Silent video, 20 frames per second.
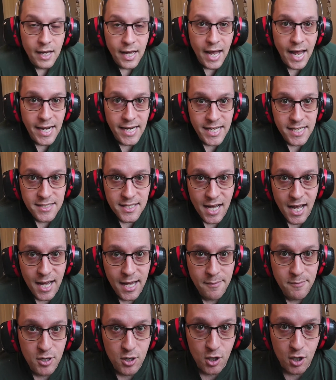
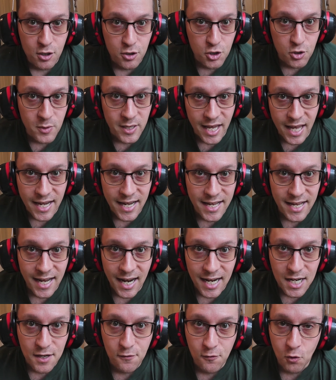Anytime you're doing any
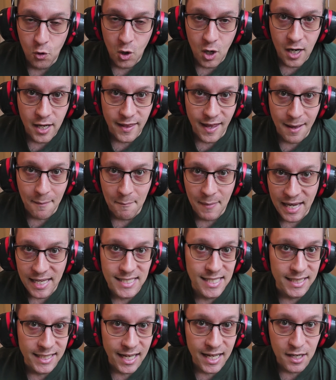kind of work that
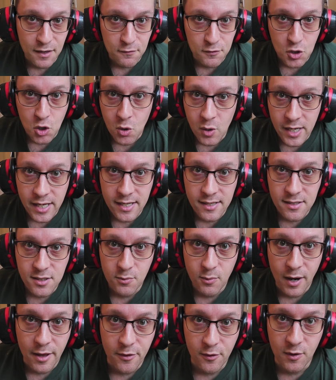makes a lot of
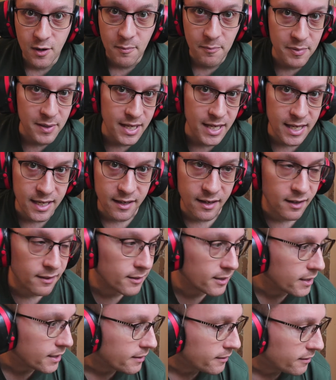noise, whether it be
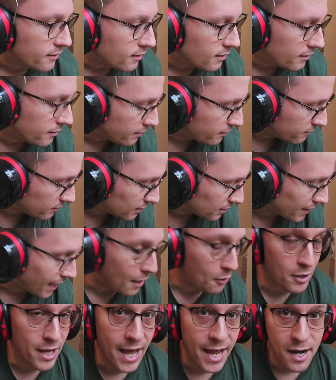
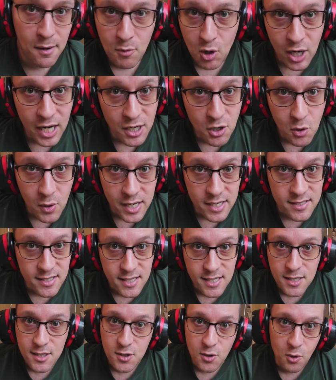loud hammering
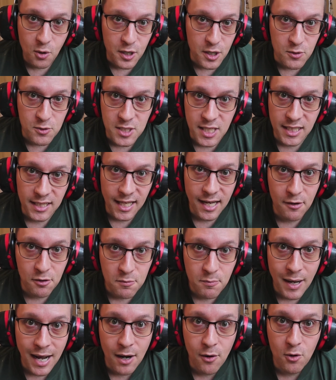noises or using
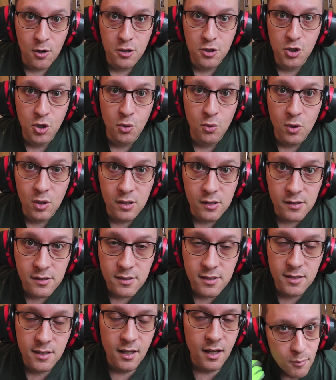loud power
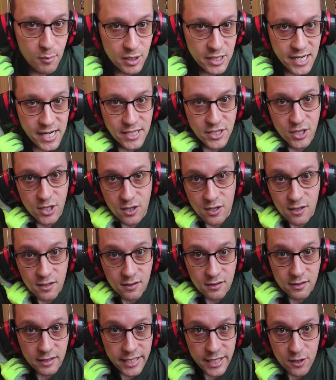tools, protect
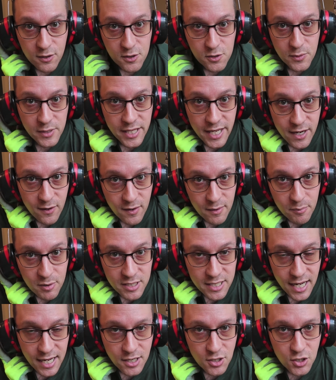your ears with hearing
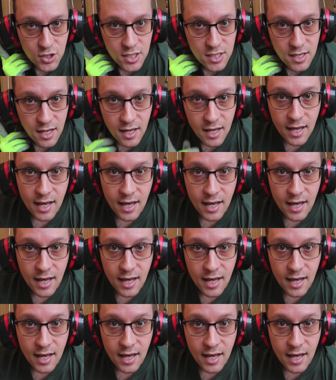protection.